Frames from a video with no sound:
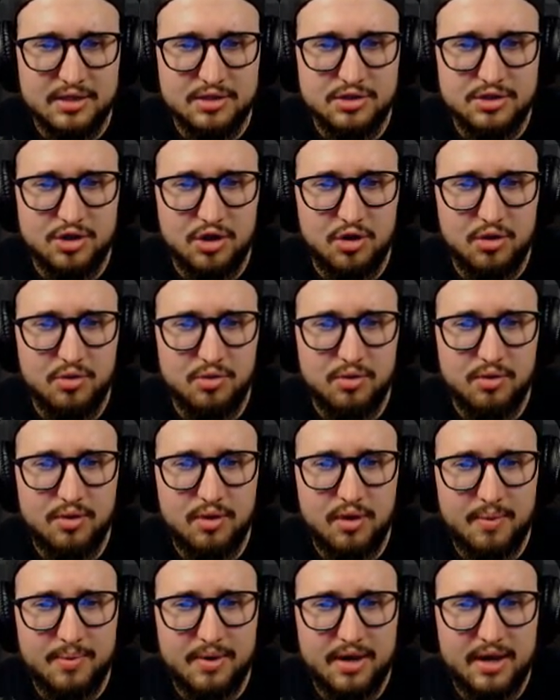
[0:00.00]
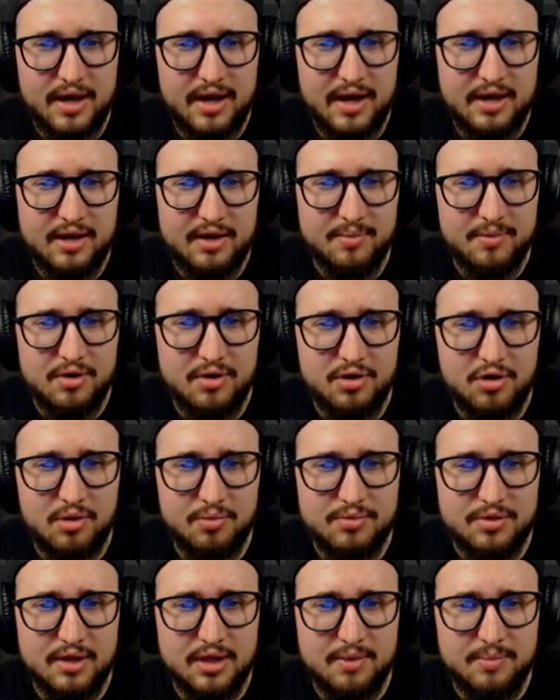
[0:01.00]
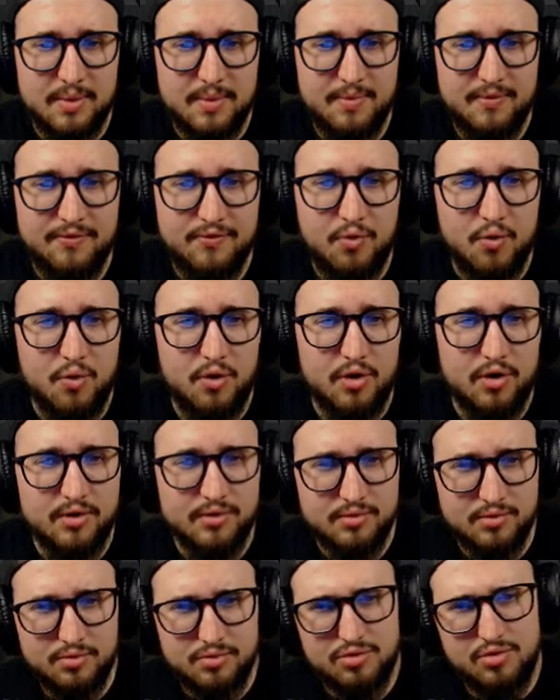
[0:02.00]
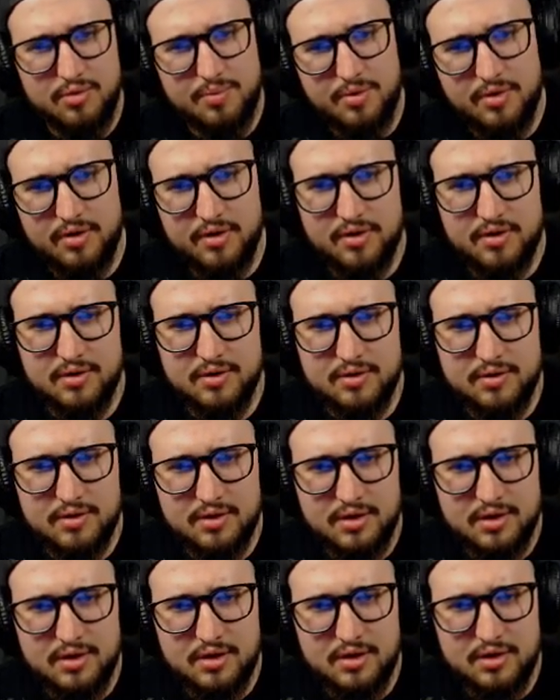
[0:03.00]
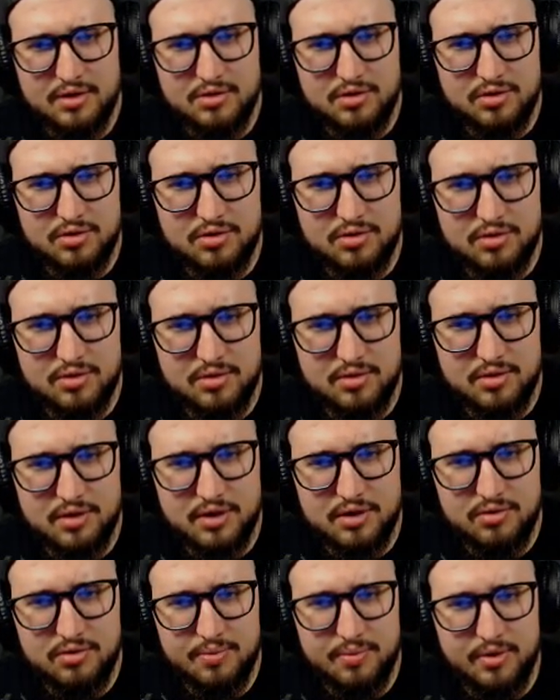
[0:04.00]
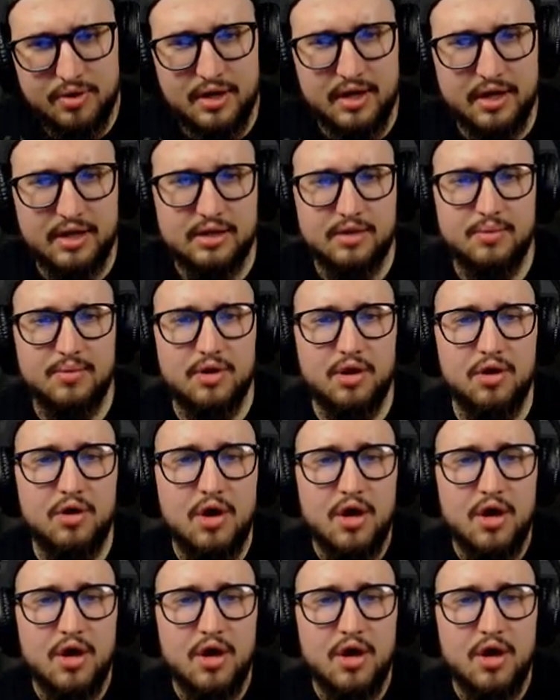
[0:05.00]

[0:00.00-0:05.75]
So I'm going to go up to like maybe 4, 3 let's go to like 3.9. There we go.